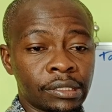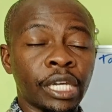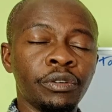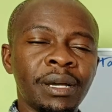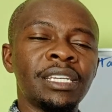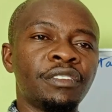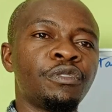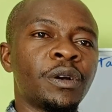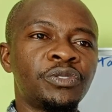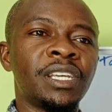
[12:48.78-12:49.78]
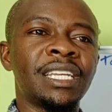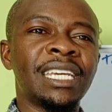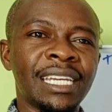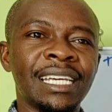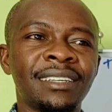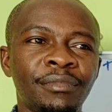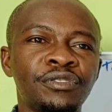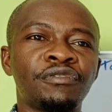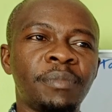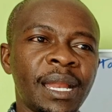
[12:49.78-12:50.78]
Can you imagine if you were to dedicate that
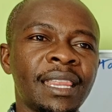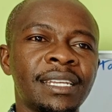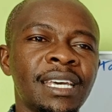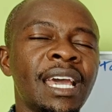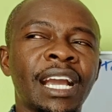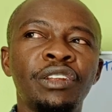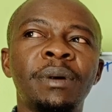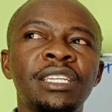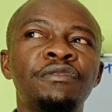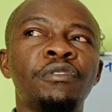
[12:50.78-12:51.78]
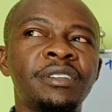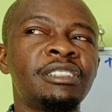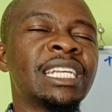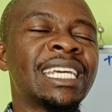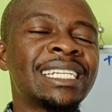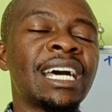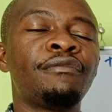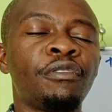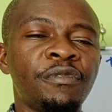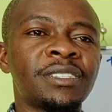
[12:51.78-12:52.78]
amount of money can you imagine if you were to dedicate
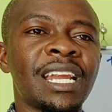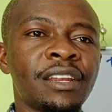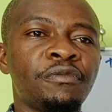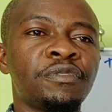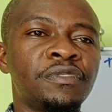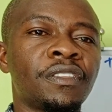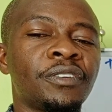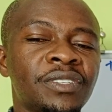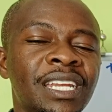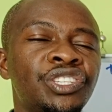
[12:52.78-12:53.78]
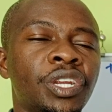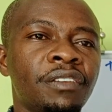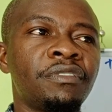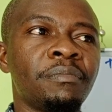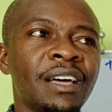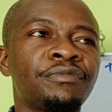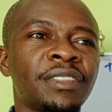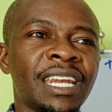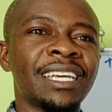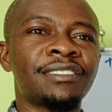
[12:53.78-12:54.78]
half of your salary of 50,000 each and every month
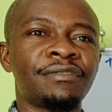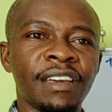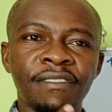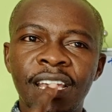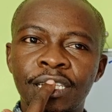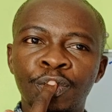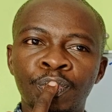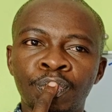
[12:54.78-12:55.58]
for the next 5 years?